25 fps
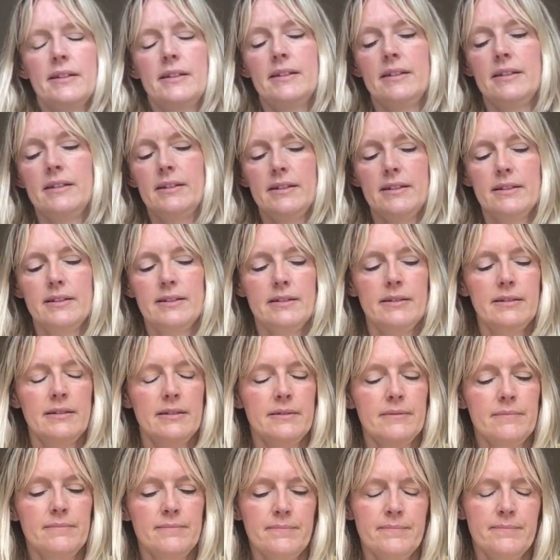
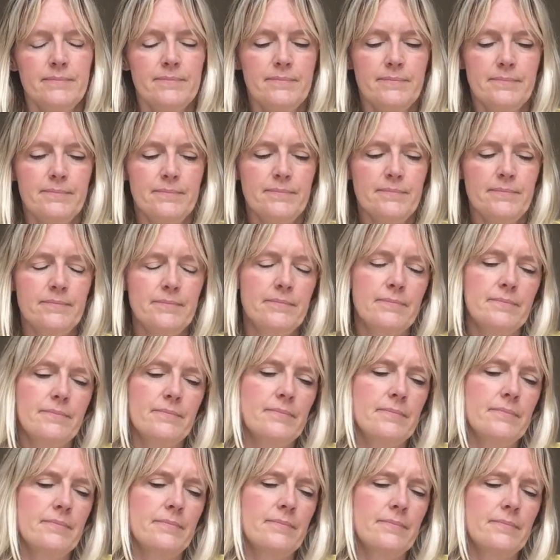
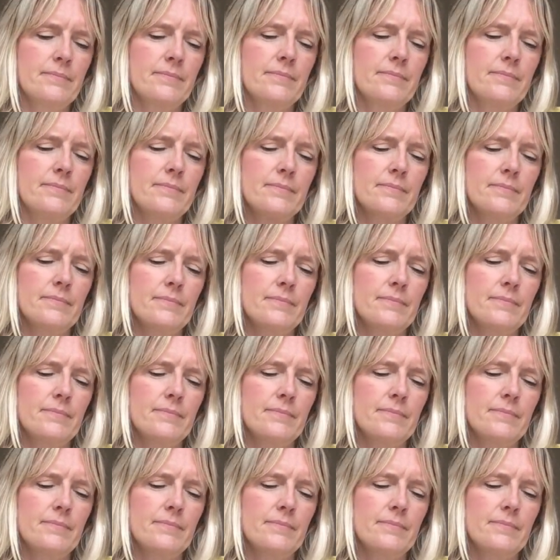No one is speaking in this clip.